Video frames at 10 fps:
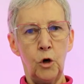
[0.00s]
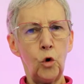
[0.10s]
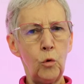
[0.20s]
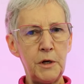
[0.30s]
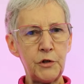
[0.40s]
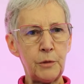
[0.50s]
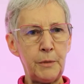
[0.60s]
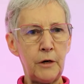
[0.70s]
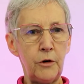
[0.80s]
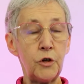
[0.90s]
almost a
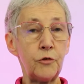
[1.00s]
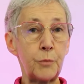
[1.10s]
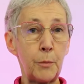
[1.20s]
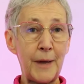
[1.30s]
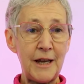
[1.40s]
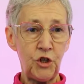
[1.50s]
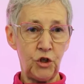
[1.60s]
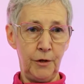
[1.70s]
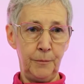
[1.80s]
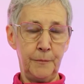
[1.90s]
period of
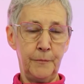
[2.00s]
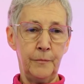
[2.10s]
probation.